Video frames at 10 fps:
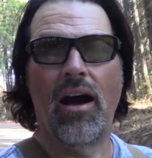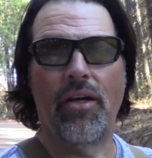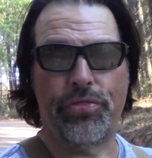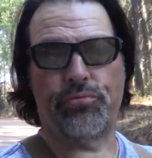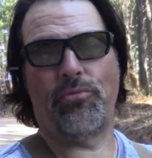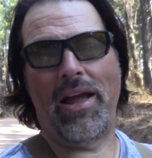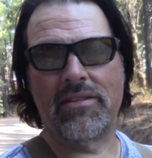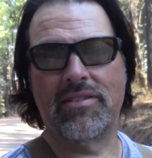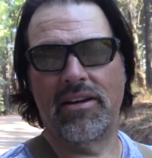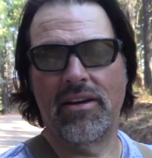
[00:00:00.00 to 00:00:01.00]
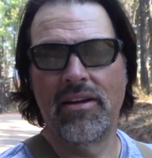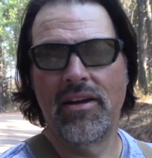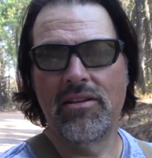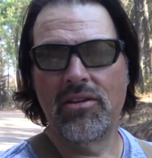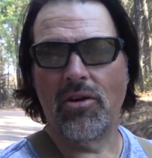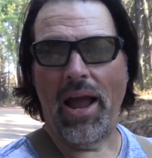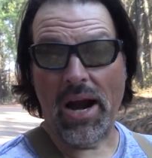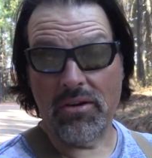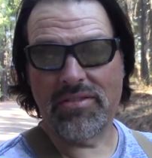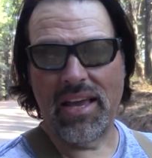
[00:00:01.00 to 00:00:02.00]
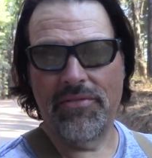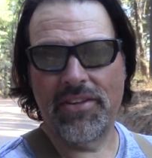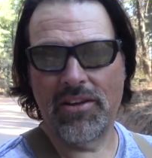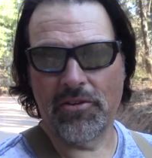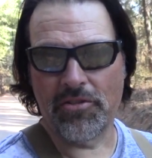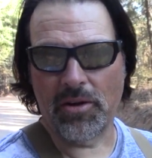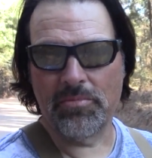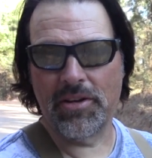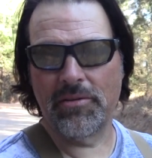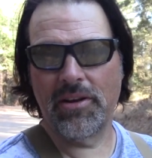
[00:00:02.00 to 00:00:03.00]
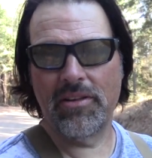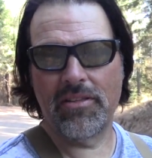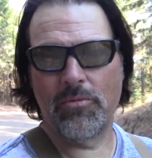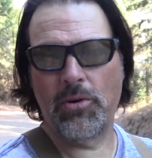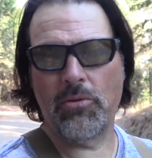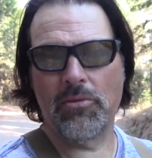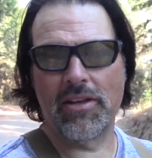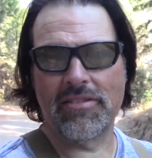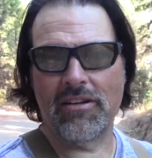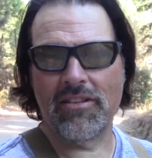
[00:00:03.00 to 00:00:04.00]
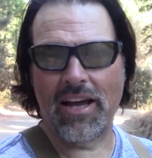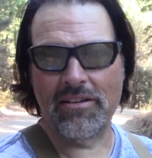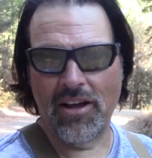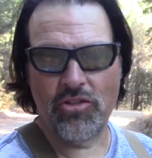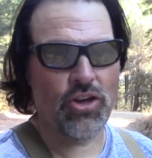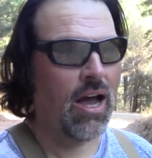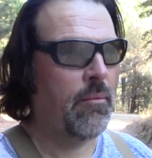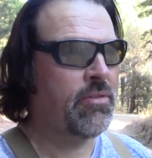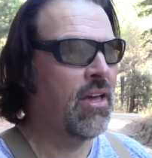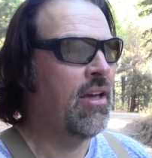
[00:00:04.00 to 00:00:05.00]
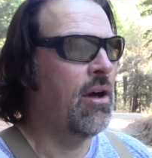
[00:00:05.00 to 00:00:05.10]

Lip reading: a threat to, you know, air safety or something." And he says, "We don't want to sound like nut jobs."